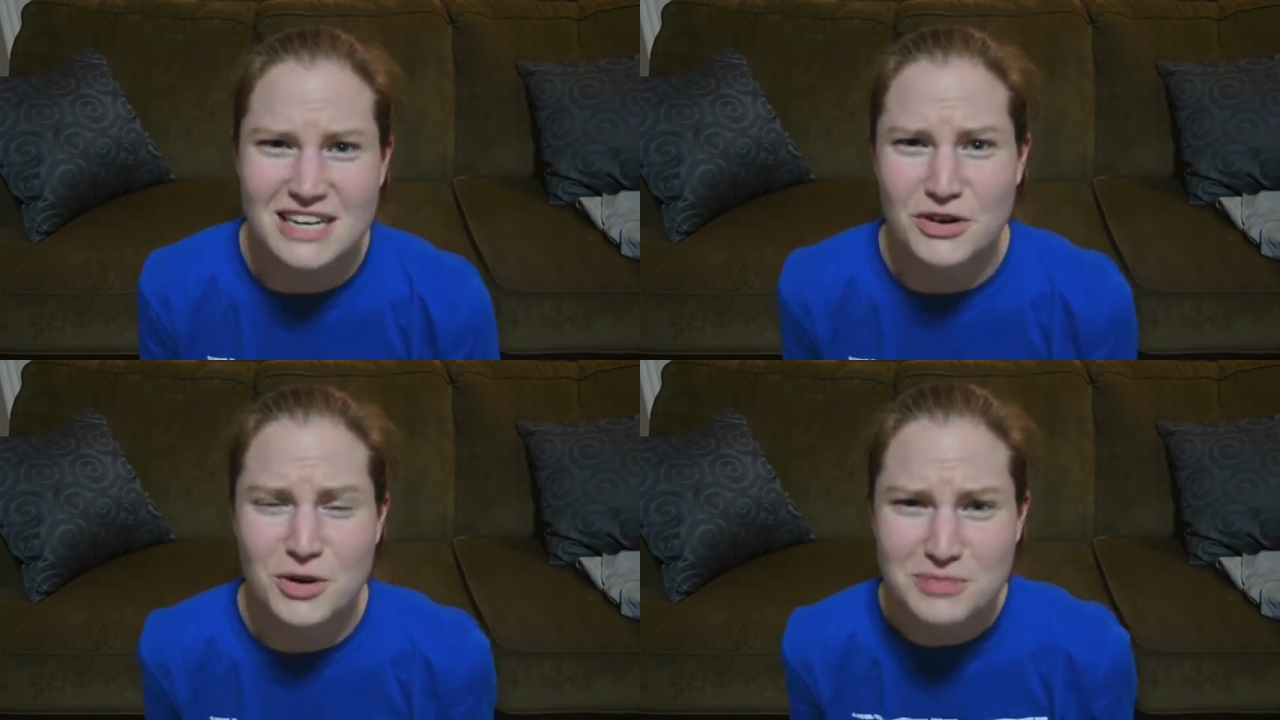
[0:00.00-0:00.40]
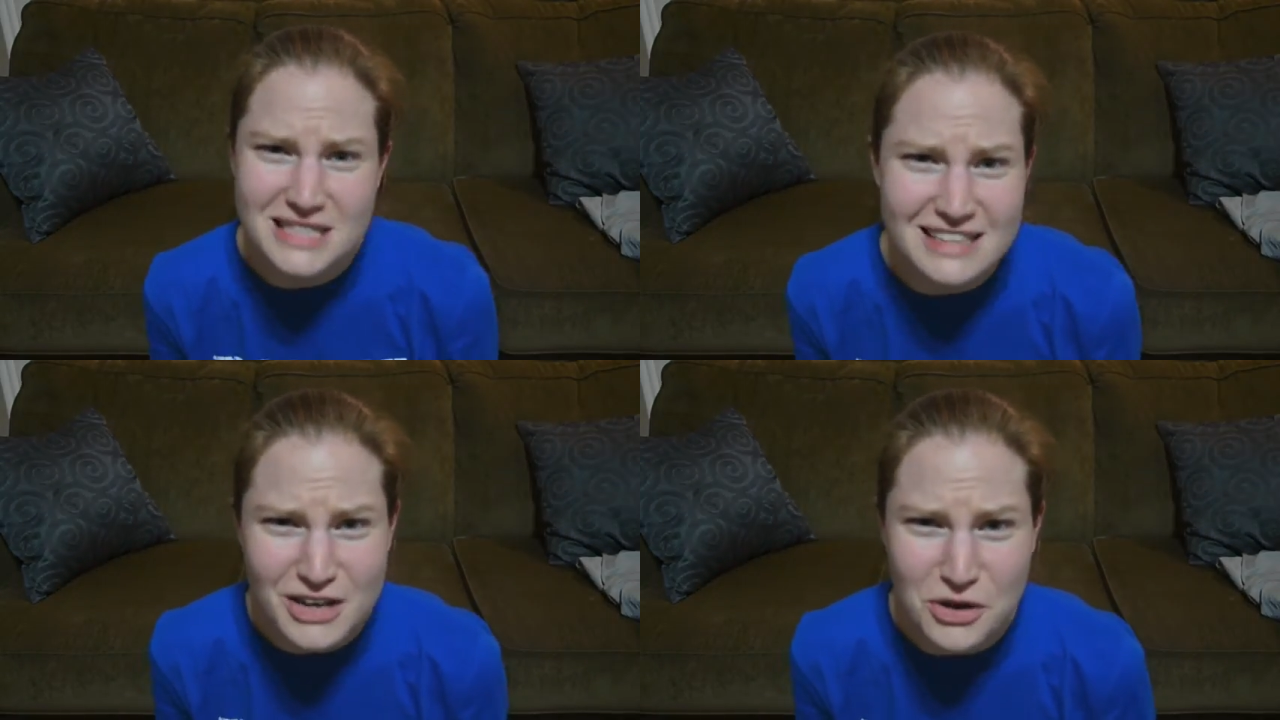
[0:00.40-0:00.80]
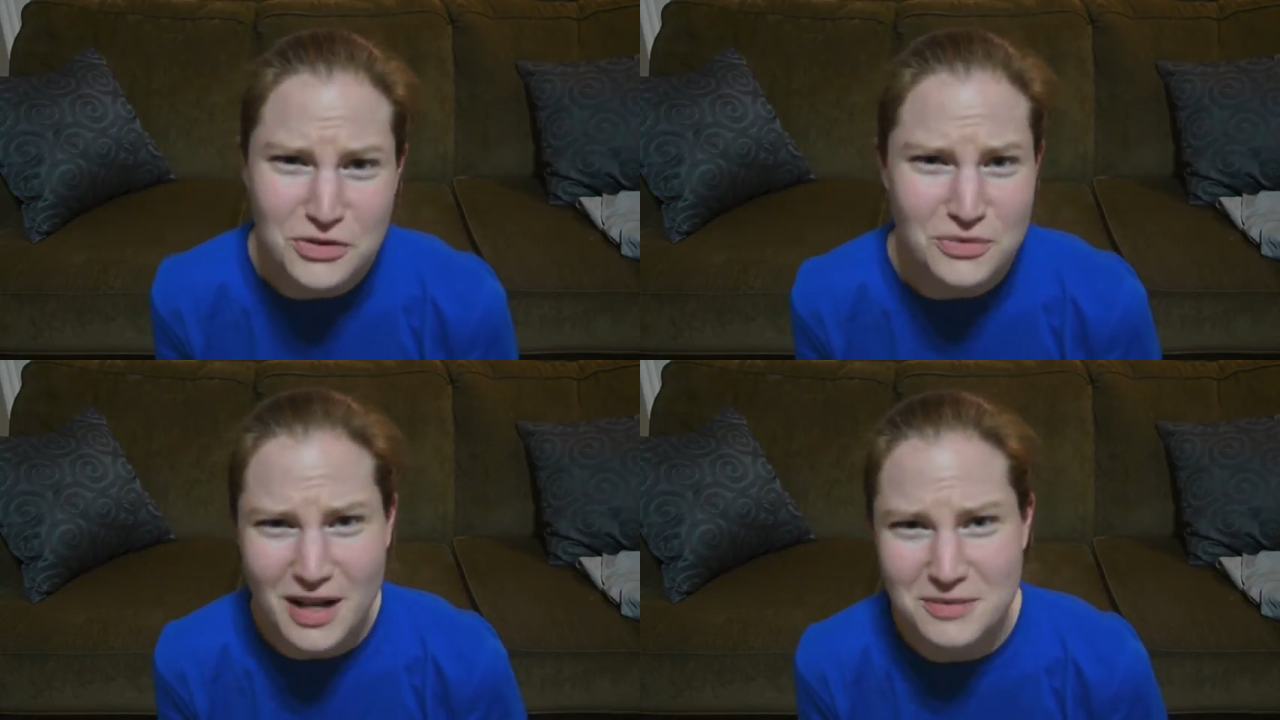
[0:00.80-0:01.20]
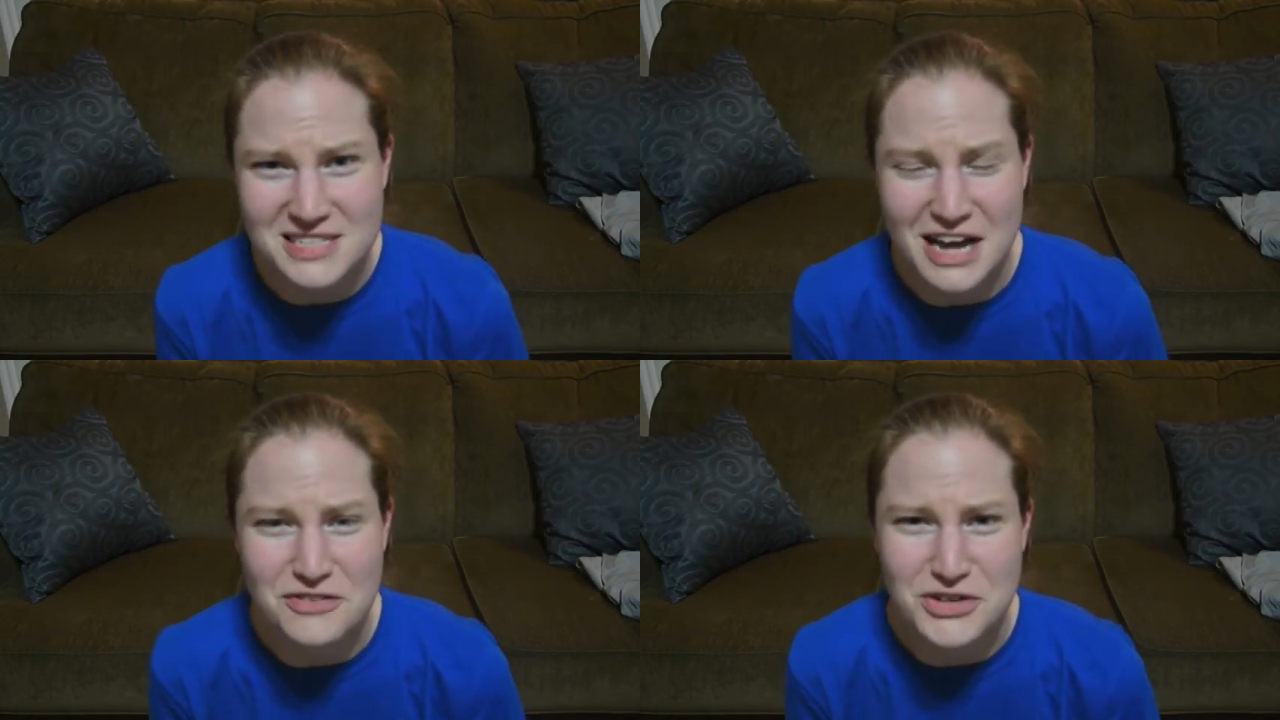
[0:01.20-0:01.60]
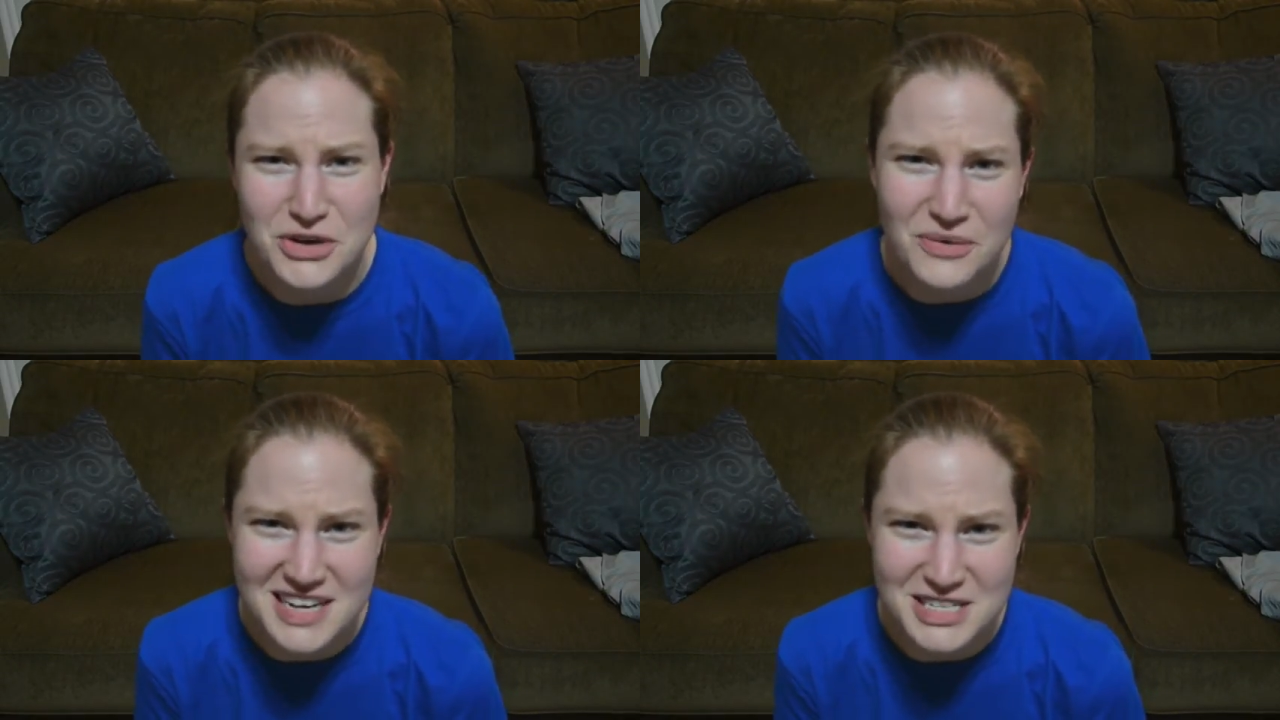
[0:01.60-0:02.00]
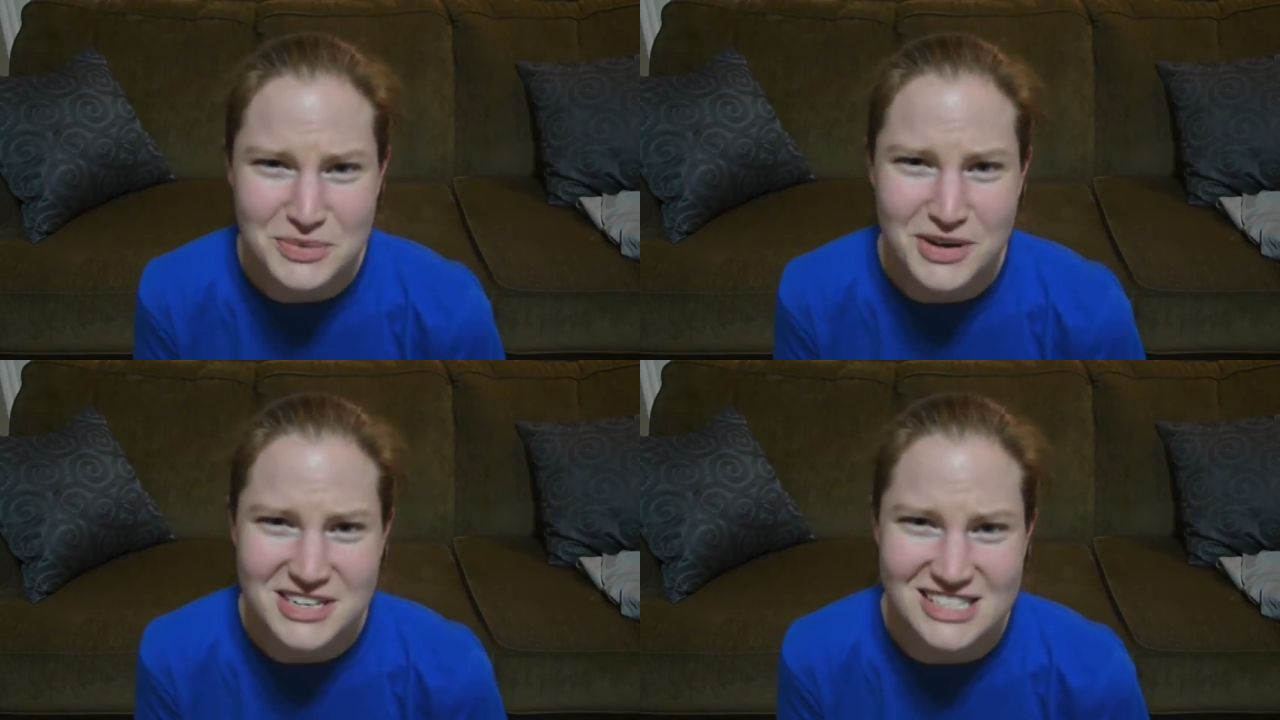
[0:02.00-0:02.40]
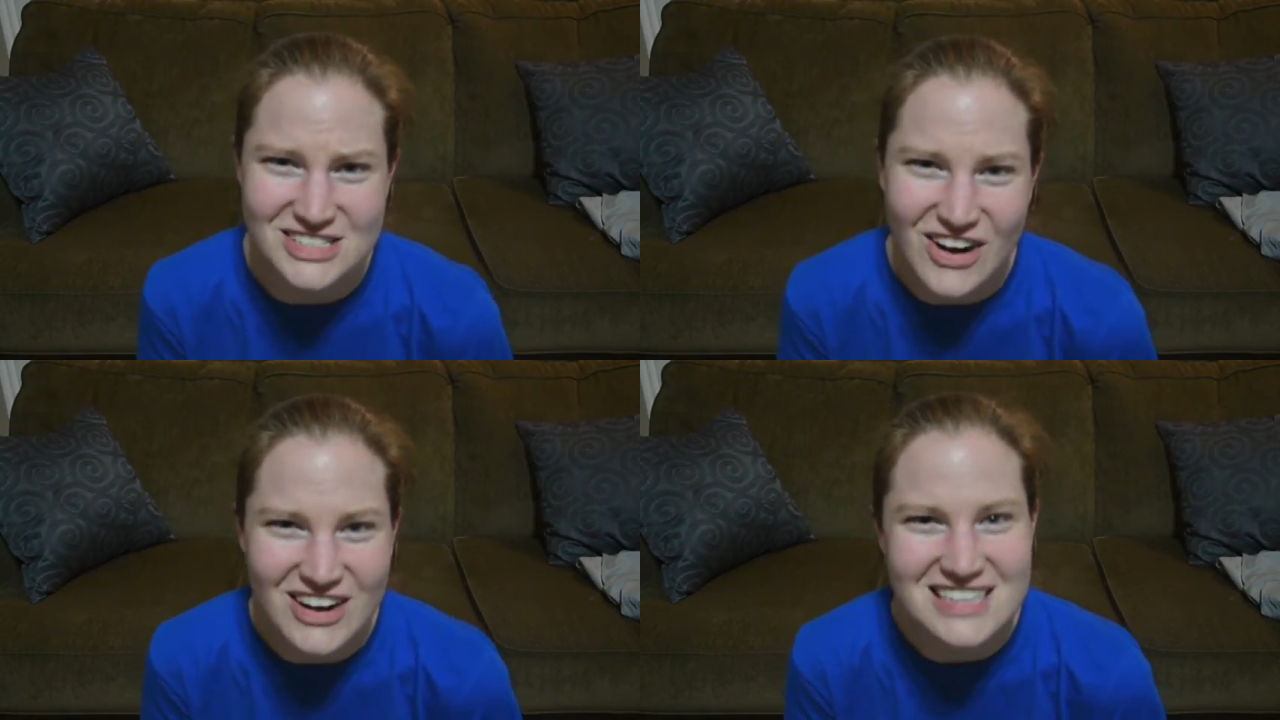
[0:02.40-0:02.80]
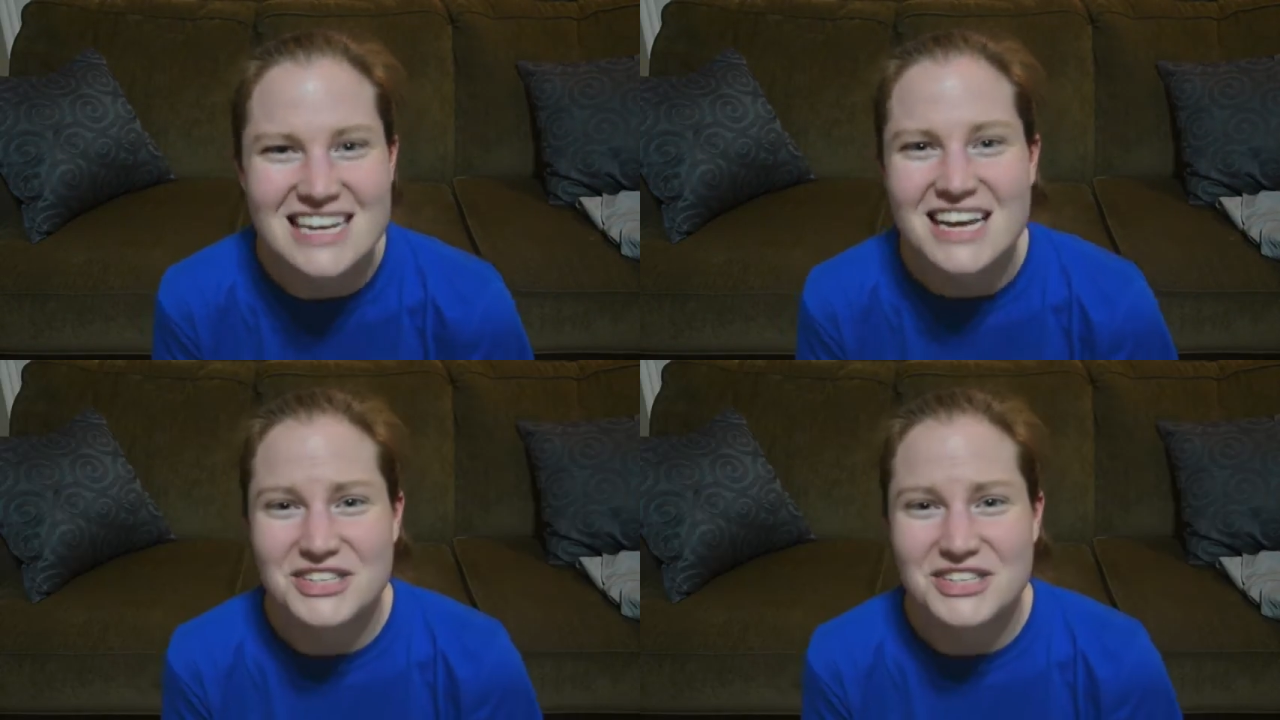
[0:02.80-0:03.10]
and are completely overwhelmed and have no idea where to start?